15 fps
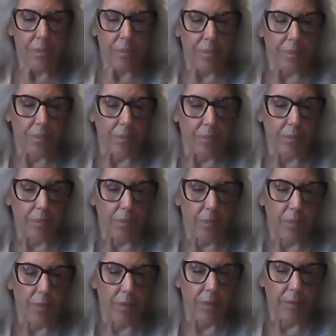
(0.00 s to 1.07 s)
Mm.
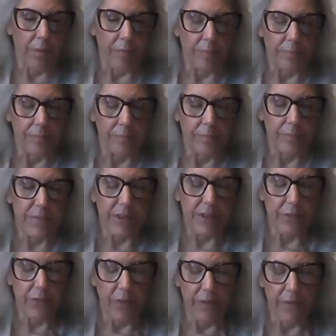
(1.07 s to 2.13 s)

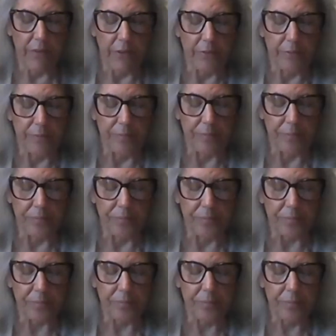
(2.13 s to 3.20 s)
Dear Father,
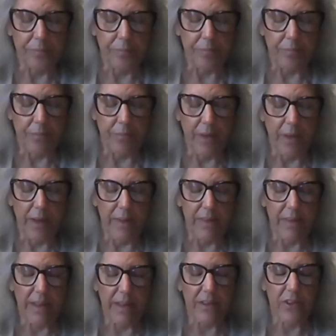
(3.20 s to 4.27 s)
I
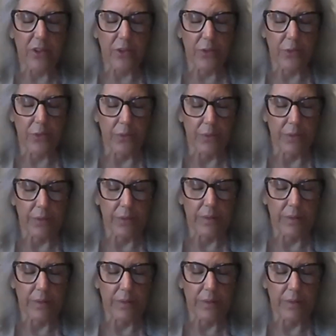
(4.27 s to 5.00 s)
thank you.